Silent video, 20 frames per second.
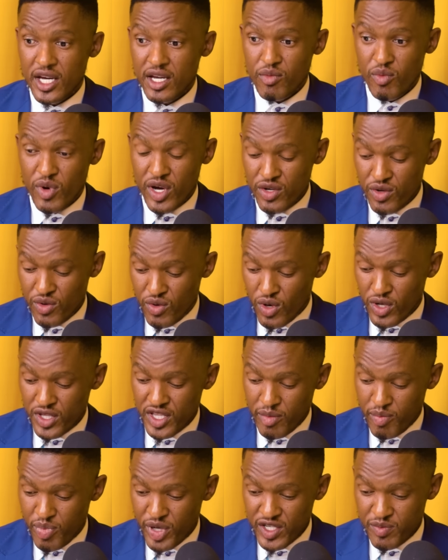what do you call
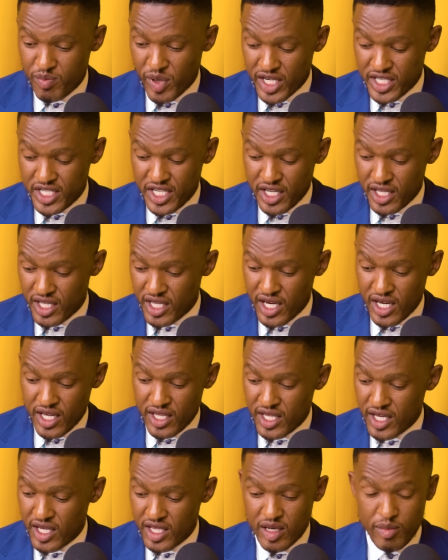the press button,
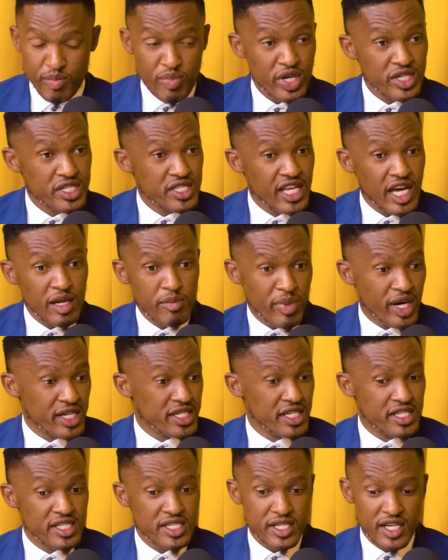the press start
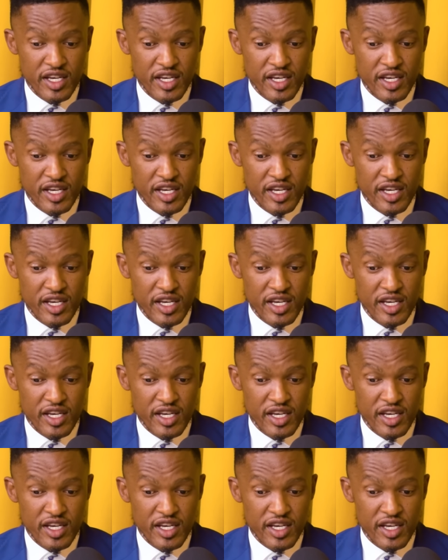buttons.